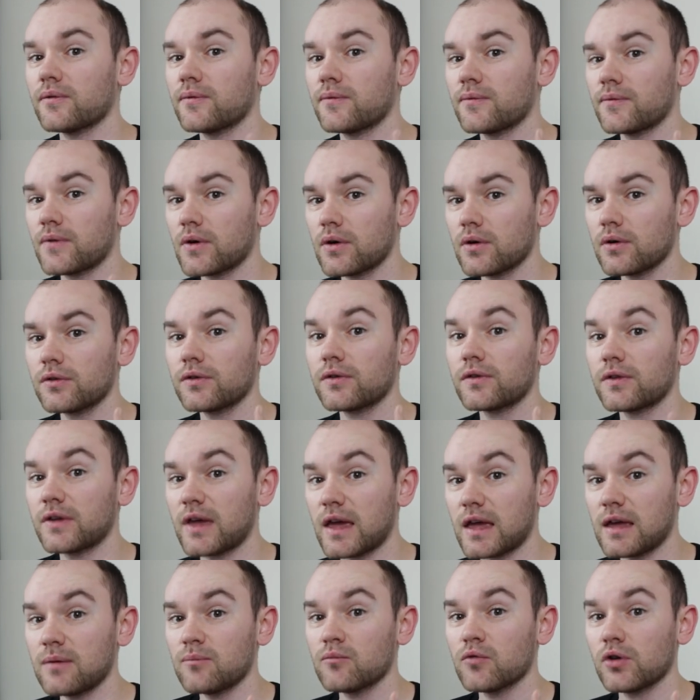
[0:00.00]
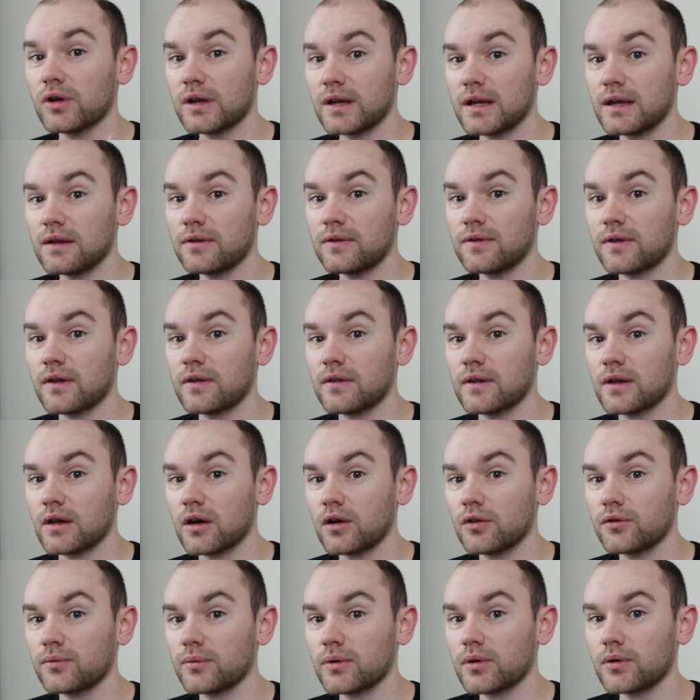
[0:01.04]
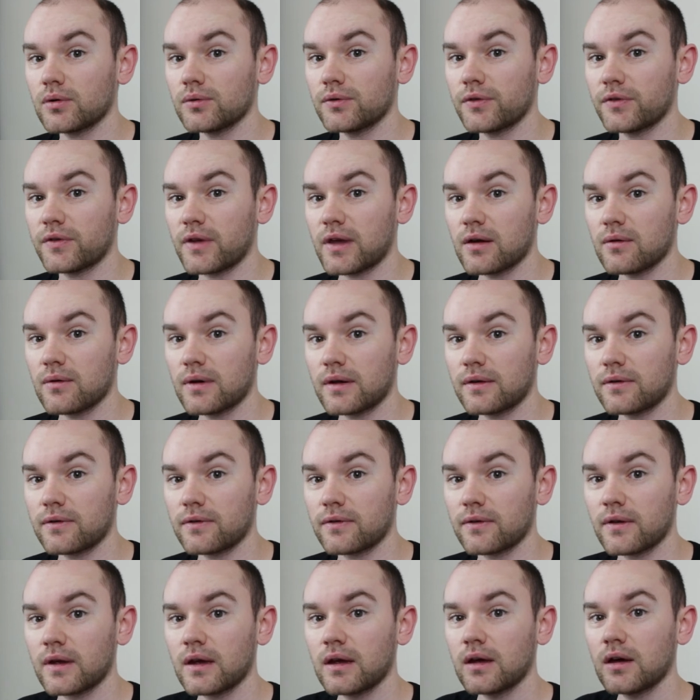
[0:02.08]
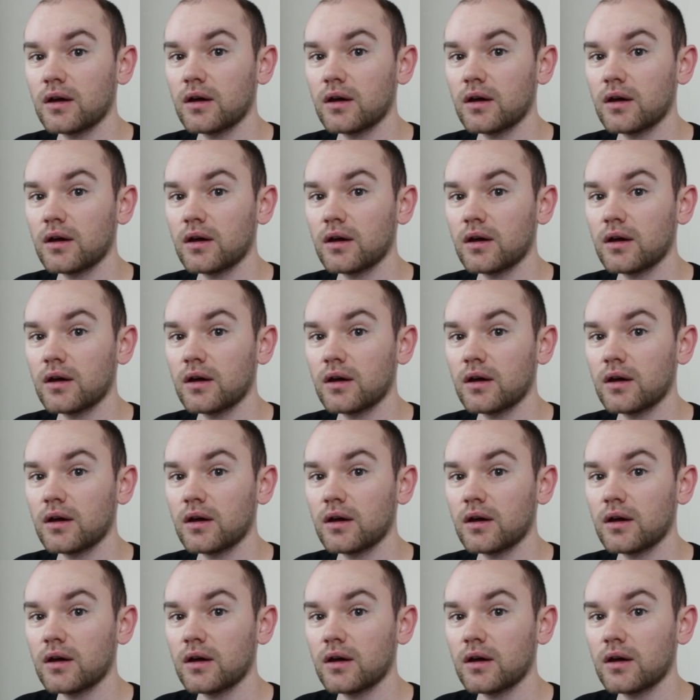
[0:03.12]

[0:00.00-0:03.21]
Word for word: first game released in the Oddworld series,